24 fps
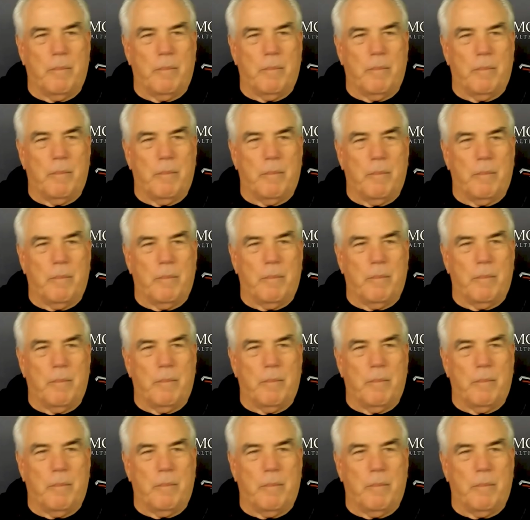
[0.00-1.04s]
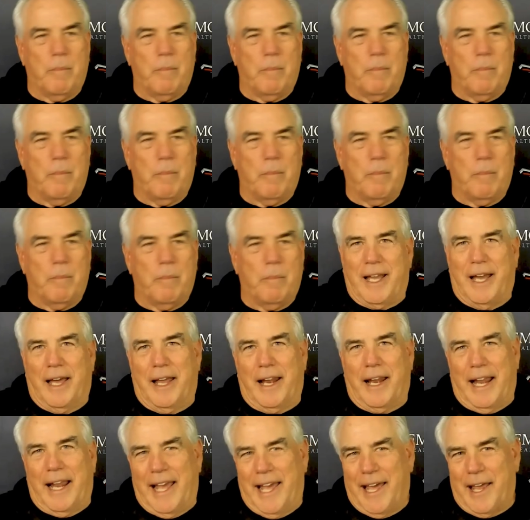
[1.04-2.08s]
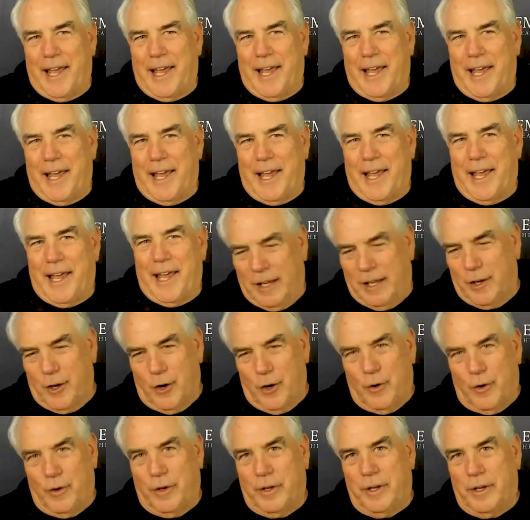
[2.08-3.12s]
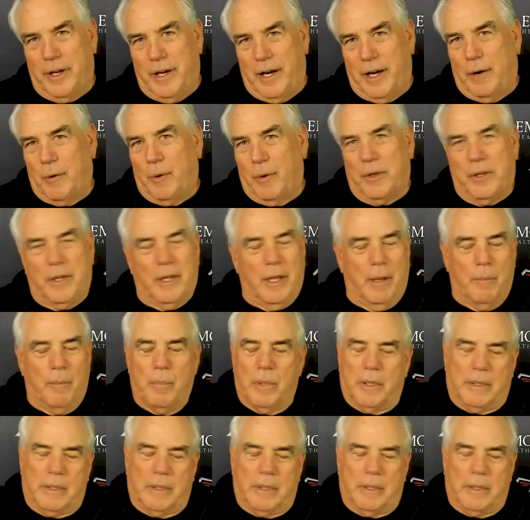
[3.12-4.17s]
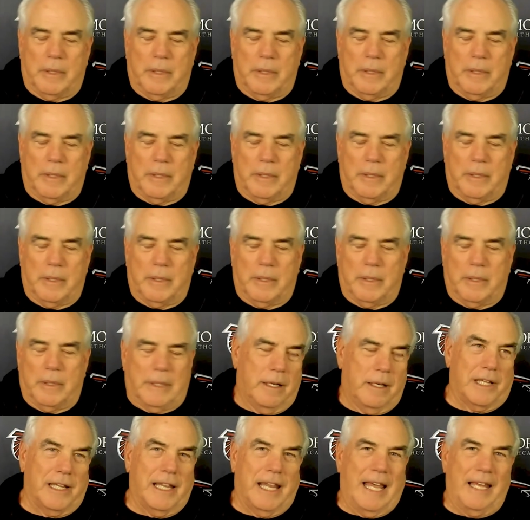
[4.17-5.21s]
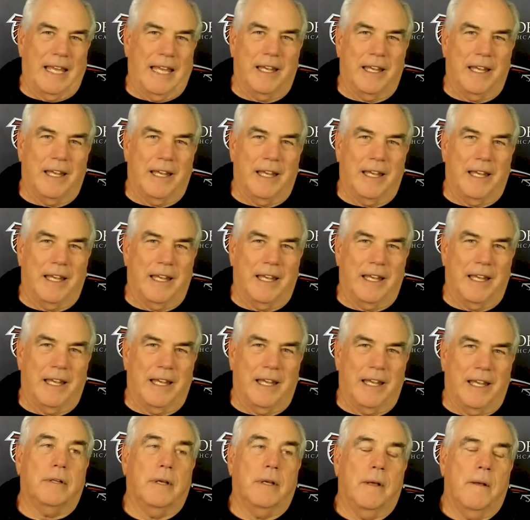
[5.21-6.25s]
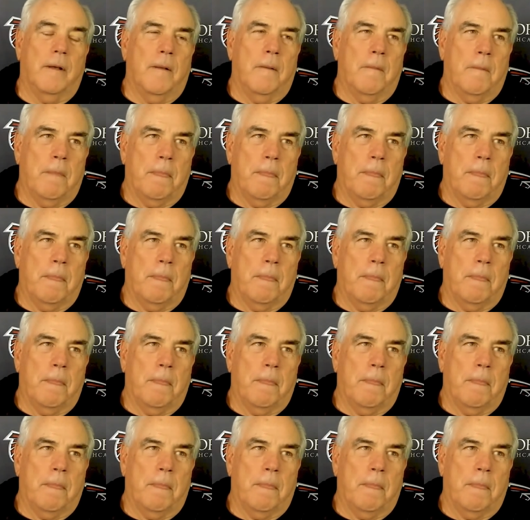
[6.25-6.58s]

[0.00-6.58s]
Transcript: game started, so we kind of had a thing going there with him, but that didn't obviously that didn't pan out.